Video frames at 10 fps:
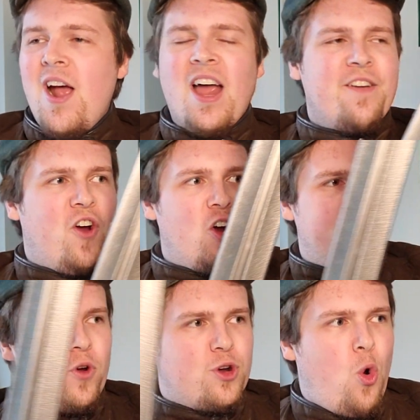I have heard
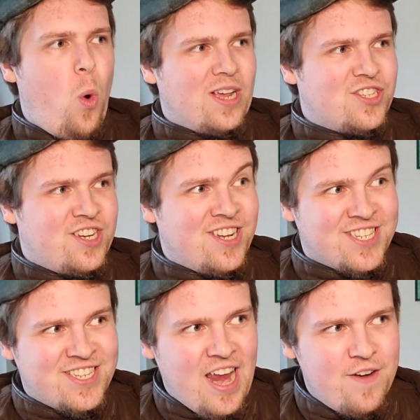of your quest to
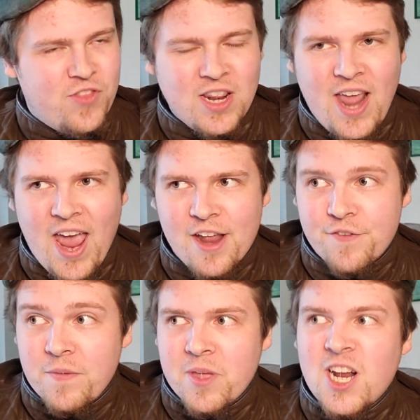save the land
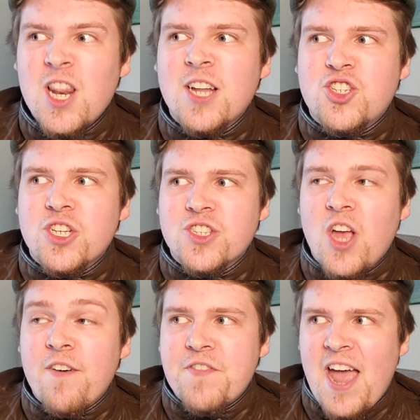from the clutches
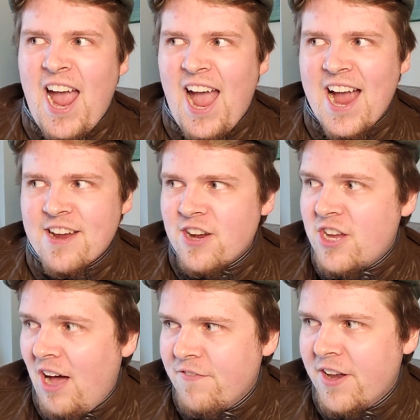of the Hag
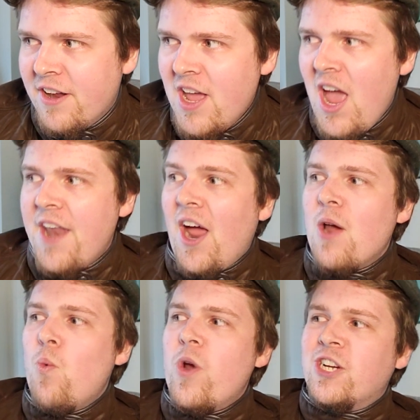Coven, and
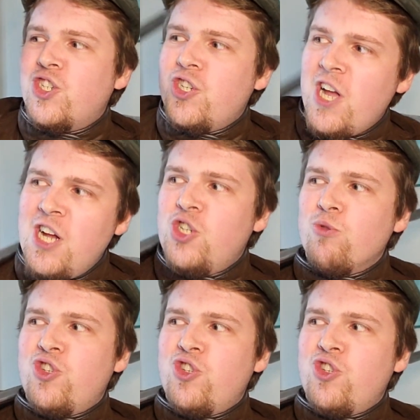I wish to